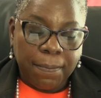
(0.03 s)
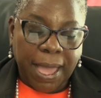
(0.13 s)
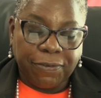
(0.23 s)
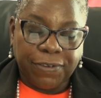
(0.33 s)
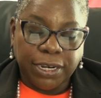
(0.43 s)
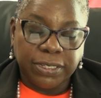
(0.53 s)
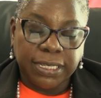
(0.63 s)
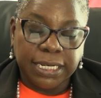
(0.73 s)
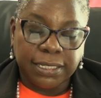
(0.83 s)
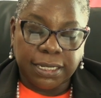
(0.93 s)
My fellow
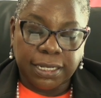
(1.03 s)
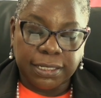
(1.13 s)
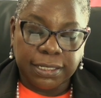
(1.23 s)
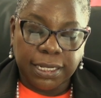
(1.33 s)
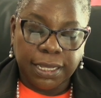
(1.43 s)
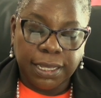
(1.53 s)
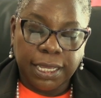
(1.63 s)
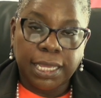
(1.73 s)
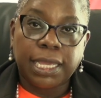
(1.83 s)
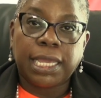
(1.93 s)
citizens,
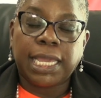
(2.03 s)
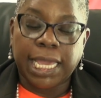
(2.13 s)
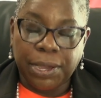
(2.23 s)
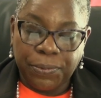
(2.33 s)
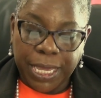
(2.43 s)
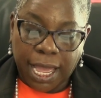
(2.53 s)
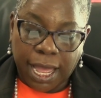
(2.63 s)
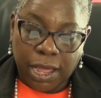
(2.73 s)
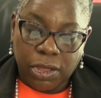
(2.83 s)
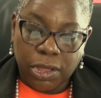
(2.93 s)
here we
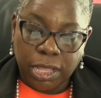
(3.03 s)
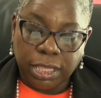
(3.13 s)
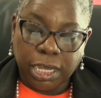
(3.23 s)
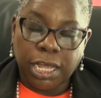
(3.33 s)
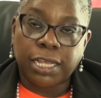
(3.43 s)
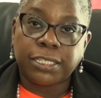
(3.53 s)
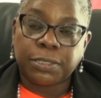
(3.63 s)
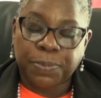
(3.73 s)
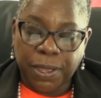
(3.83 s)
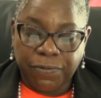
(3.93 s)
are on the
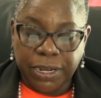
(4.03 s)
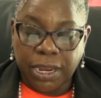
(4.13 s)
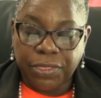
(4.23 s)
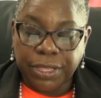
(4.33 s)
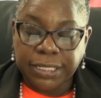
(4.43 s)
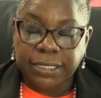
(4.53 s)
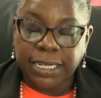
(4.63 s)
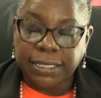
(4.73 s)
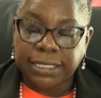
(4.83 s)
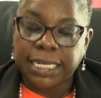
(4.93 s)
cusp of another
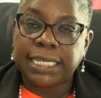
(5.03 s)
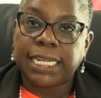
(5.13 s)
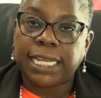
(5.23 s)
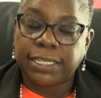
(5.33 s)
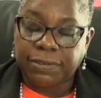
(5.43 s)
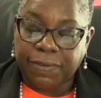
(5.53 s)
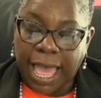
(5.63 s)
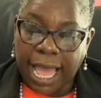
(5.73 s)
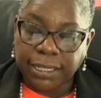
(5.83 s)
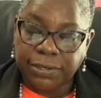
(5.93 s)
16 Days of
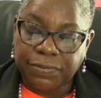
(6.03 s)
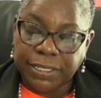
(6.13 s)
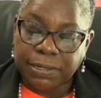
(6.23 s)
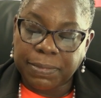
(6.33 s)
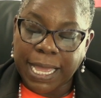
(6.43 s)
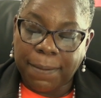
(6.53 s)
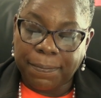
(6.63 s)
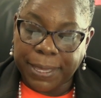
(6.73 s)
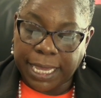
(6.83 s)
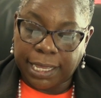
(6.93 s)
Activism
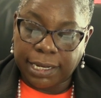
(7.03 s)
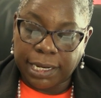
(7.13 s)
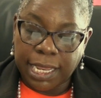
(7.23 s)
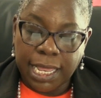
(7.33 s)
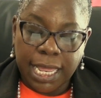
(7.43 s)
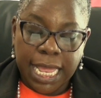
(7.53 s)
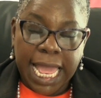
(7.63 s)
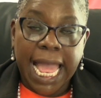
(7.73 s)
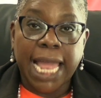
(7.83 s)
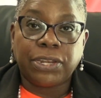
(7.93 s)
Campaign
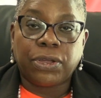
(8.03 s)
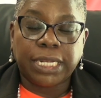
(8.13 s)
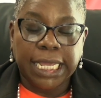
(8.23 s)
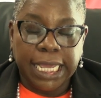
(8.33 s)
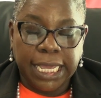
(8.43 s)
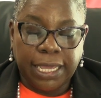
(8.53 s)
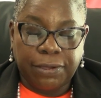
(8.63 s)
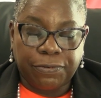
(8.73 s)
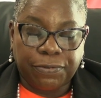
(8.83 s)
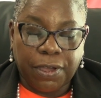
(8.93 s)
and on the
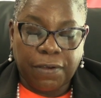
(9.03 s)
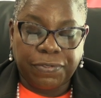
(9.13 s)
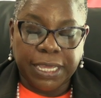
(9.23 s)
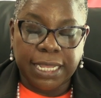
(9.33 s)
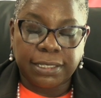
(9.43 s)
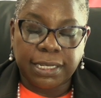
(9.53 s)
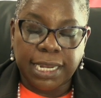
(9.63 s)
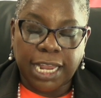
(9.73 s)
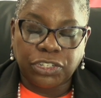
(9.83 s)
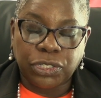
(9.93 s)
eve of the
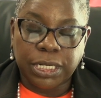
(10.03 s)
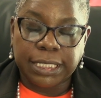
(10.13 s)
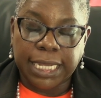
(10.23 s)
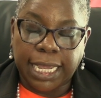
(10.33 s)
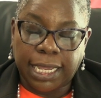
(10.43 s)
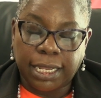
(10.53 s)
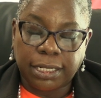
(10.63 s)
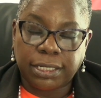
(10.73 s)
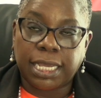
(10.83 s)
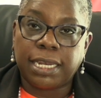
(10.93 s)
International Day
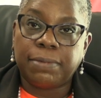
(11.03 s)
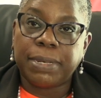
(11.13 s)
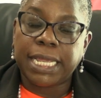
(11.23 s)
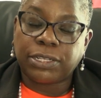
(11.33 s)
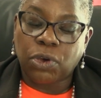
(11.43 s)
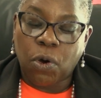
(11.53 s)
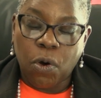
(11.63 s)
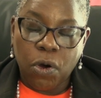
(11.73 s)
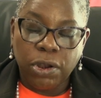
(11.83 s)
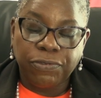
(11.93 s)
to eliminate
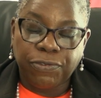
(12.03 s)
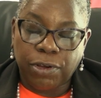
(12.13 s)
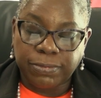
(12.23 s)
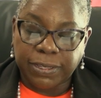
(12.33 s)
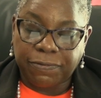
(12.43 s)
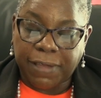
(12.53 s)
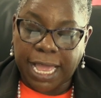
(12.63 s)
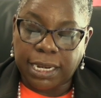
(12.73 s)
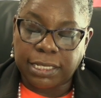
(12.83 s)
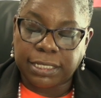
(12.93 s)
all forms of
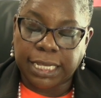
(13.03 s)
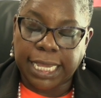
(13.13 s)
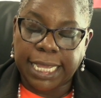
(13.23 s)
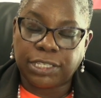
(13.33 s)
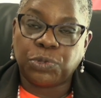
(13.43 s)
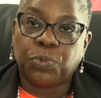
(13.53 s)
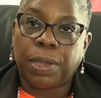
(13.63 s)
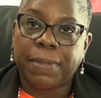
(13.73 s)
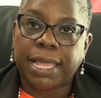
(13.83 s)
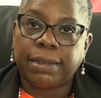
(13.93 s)
violence against
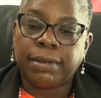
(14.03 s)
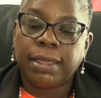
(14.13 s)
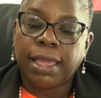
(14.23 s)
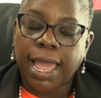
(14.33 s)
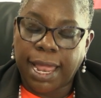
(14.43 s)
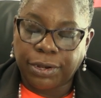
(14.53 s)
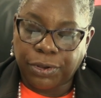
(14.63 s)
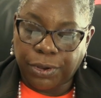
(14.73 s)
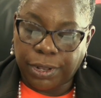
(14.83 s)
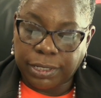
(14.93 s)
women and
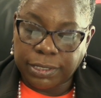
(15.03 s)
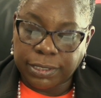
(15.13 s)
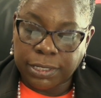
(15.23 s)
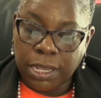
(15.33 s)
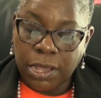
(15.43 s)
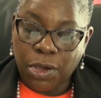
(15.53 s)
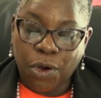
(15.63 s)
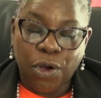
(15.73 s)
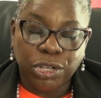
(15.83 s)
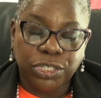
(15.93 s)
girls,
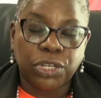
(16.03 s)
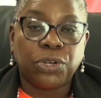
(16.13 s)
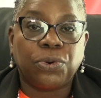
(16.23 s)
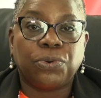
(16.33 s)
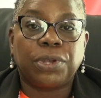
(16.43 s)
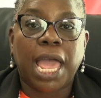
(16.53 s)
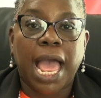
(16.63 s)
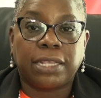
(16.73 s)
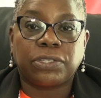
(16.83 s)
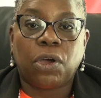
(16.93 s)
also known
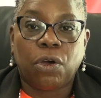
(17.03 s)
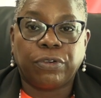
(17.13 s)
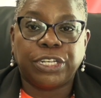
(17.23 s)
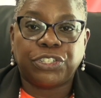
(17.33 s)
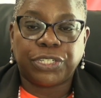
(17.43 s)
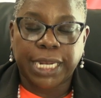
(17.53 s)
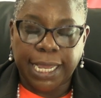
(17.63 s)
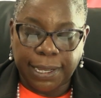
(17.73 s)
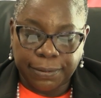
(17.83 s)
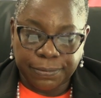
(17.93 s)
as Orange
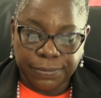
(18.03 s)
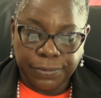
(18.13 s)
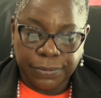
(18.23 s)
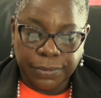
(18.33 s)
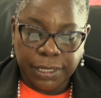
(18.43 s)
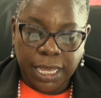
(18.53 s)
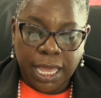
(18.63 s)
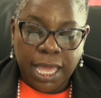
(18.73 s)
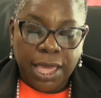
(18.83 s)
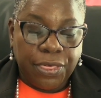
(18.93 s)
Day.
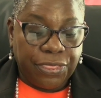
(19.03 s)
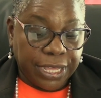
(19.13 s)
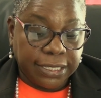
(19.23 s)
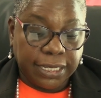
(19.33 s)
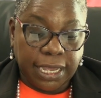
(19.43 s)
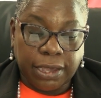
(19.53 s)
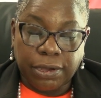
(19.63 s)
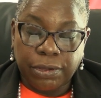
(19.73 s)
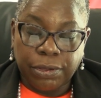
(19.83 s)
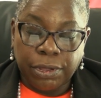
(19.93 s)
This
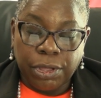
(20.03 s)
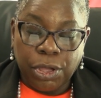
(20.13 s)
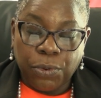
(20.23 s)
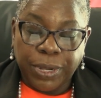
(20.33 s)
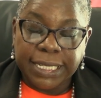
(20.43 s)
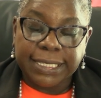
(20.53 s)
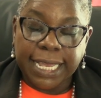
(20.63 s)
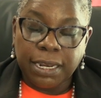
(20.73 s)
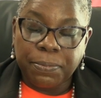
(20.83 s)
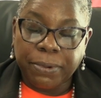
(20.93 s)
year, we
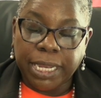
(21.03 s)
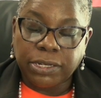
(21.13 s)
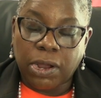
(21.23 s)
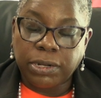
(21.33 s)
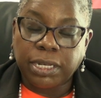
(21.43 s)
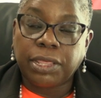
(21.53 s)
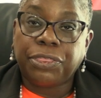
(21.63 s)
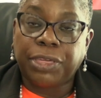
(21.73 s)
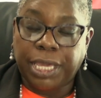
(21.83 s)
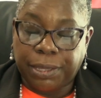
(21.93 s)
celebrate under the
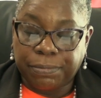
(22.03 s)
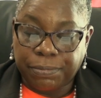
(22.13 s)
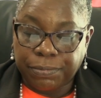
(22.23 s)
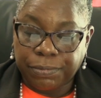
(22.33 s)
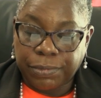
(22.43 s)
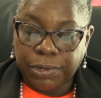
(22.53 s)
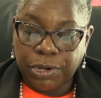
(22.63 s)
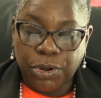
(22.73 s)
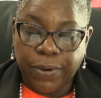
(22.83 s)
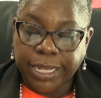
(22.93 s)
theme,
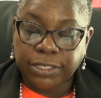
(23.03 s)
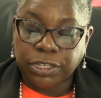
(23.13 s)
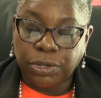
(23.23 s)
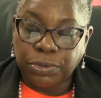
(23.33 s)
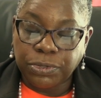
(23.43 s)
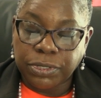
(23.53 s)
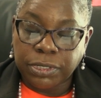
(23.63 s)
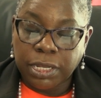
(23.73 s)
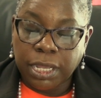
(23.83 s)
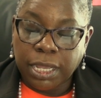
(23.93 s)
No
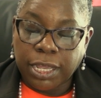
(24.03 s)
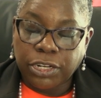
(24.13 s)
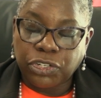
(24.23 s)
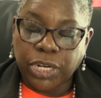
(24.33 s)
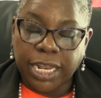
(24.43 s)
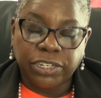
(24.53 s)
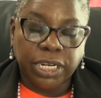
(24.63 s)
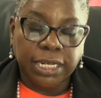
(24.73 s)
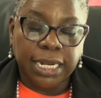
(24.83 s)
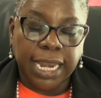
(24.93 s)
Excuse,
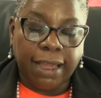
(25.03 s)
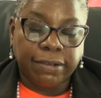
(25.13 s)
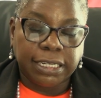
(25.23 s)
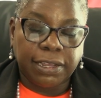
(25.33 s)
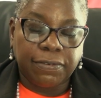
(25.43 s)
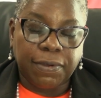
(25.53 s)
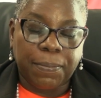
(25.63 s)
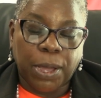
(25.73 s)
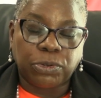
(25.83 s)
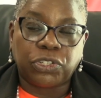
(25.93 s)
Changing the Narrative
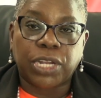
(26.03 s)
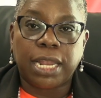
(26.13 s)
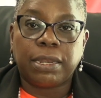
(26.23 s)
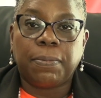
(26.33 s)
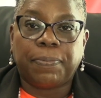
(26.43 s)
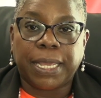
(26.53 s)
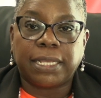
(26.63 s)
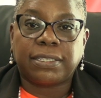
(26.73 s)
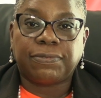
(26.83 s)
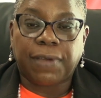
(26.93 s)
About
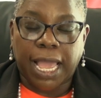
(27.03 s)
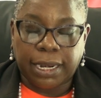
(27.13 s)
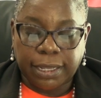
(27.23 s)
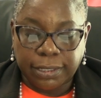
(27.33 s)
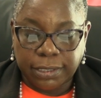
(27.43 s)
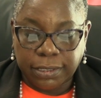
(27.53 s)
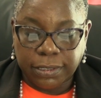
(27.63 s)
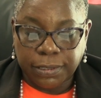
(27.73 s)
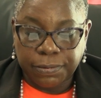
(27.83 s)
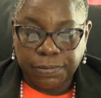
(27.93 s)
Gender-Based Violence.